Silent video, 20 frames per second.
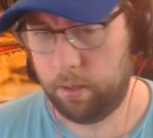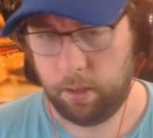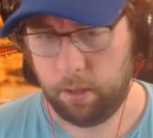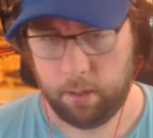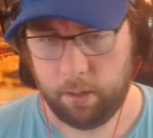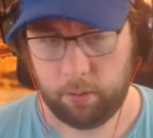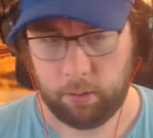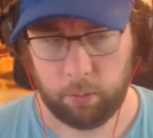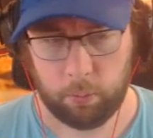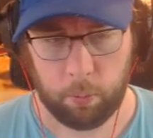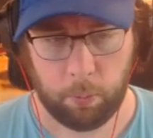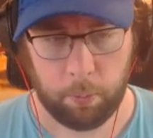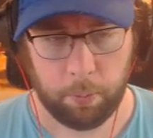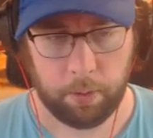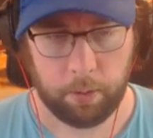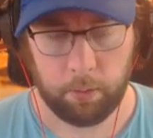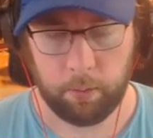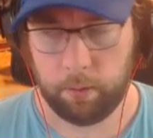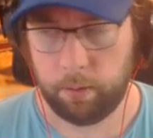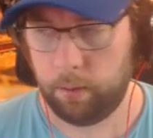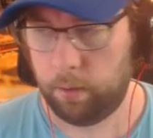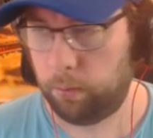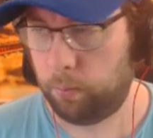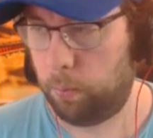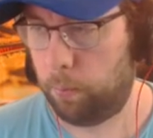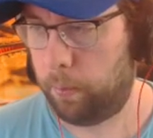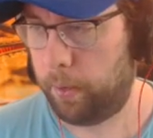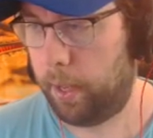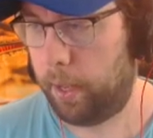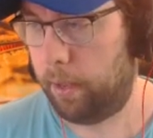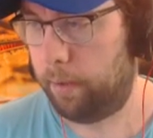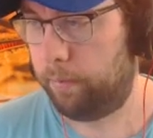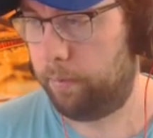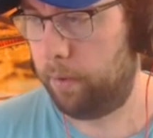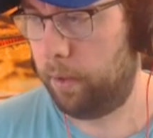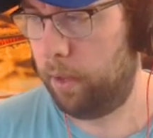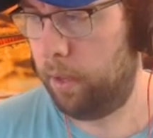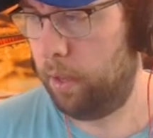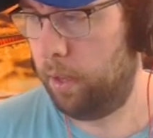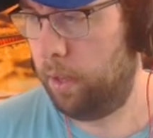this is what we're doing. This is what we have.
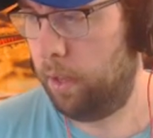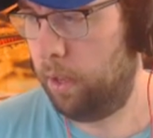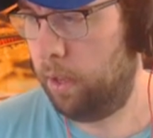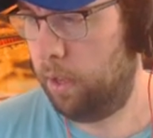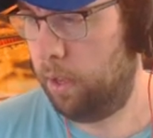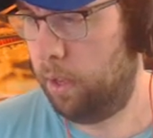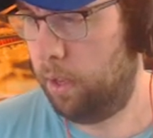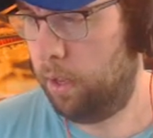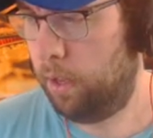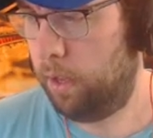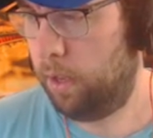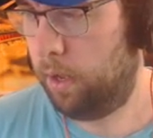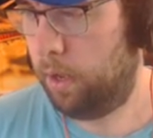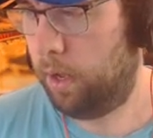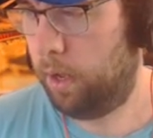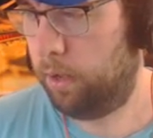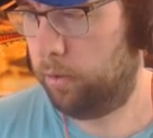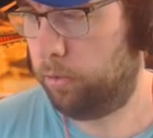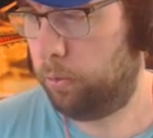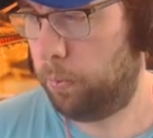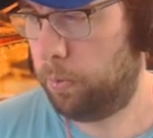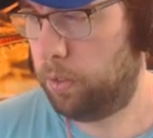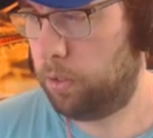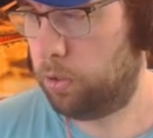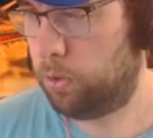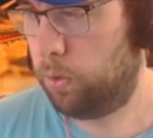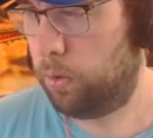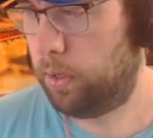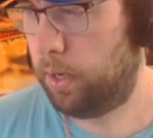So when you're short